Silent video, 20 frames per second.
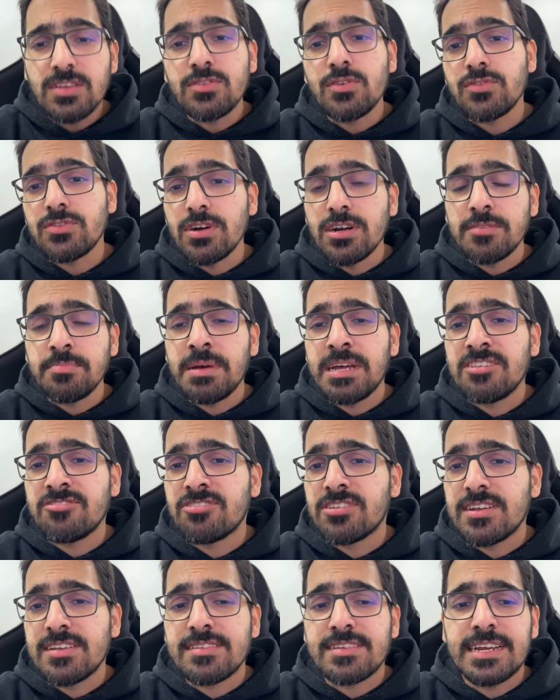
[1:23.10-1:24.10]
So
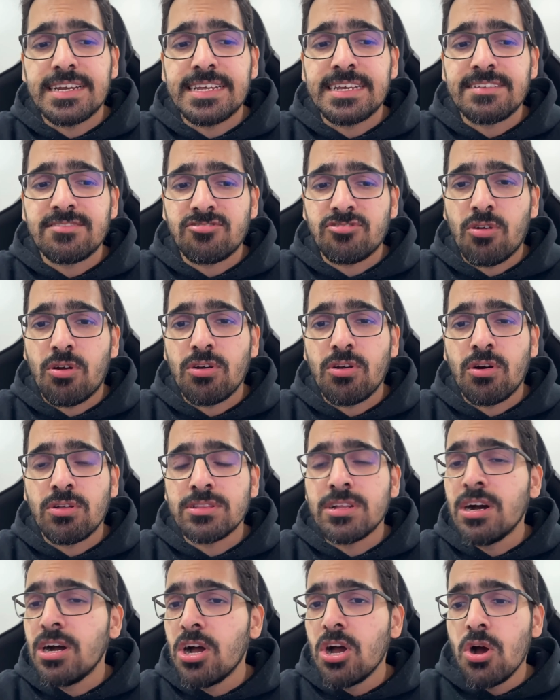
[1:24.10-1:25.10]
Cert-Manager is getting installed
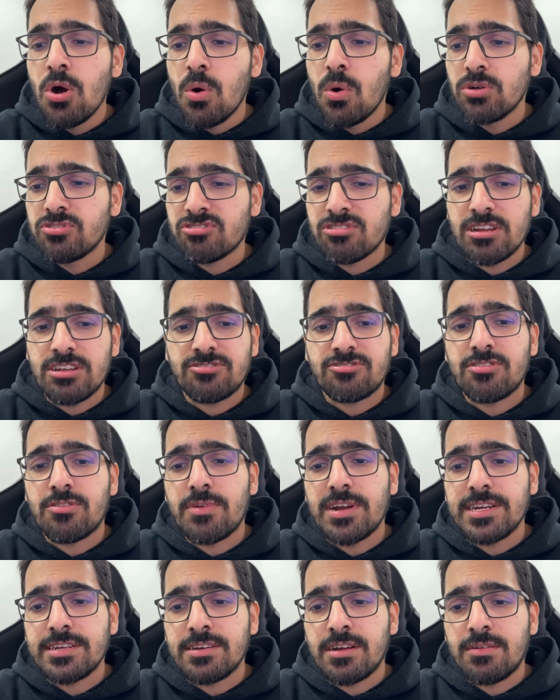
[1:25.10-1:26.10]
on the host cluster.
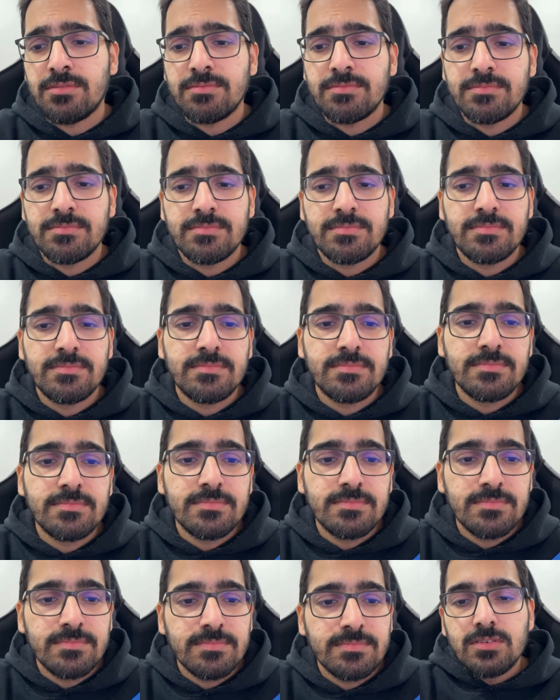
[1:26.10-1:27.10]

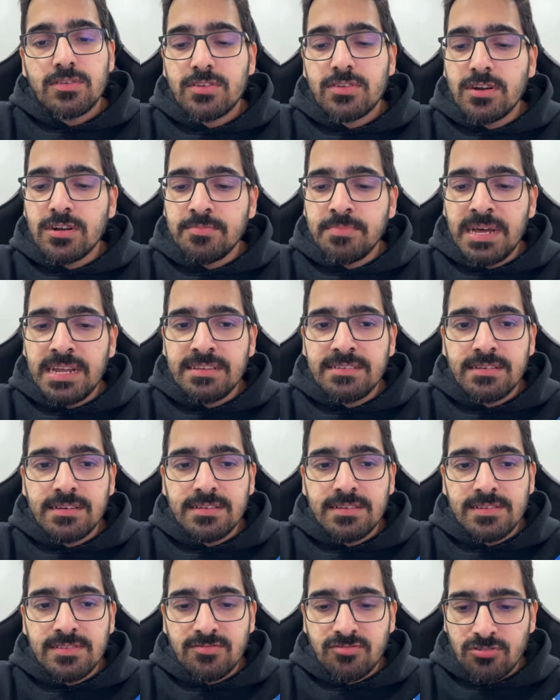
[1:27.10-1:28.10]
So Cert-Manager
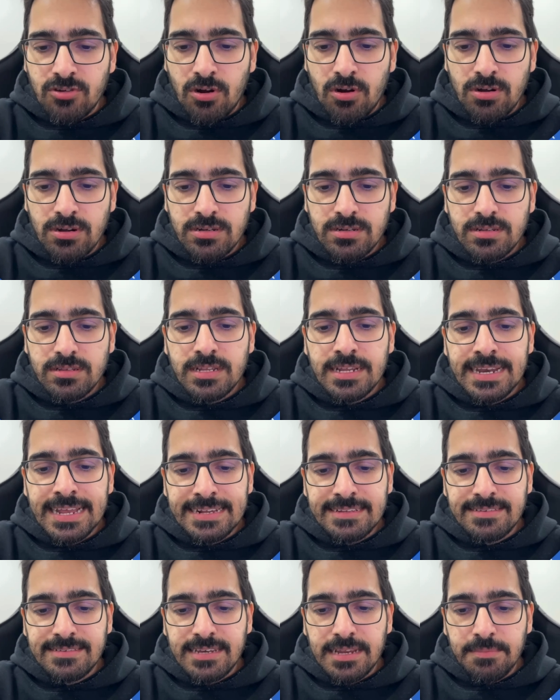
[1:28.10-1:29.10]
is installed. The
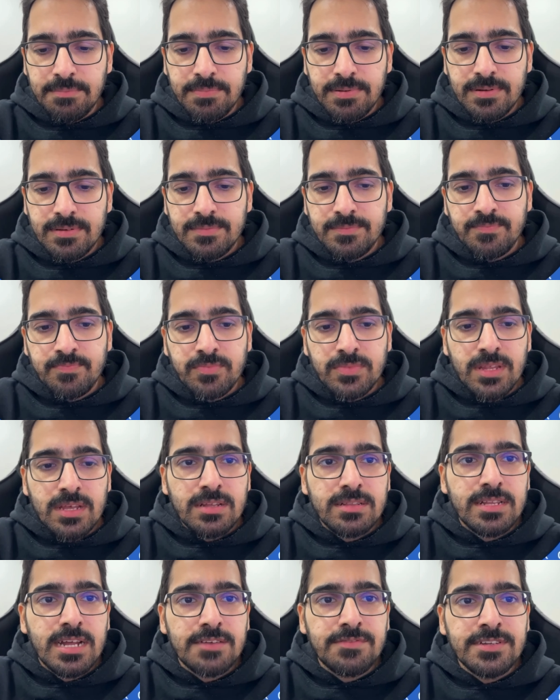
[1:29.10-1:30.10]
next step
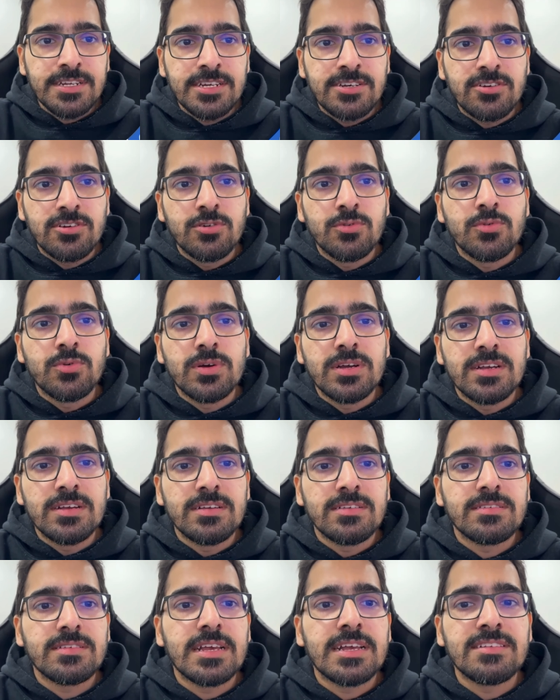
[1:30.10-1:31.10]
that we need to do
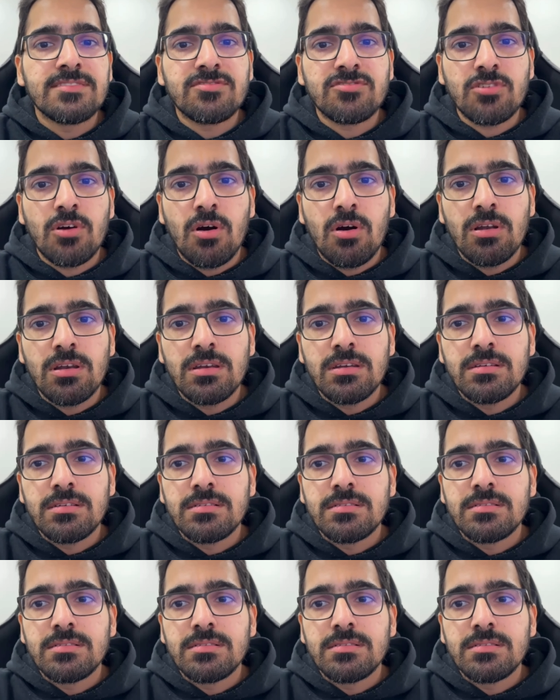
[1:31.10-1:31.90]
is install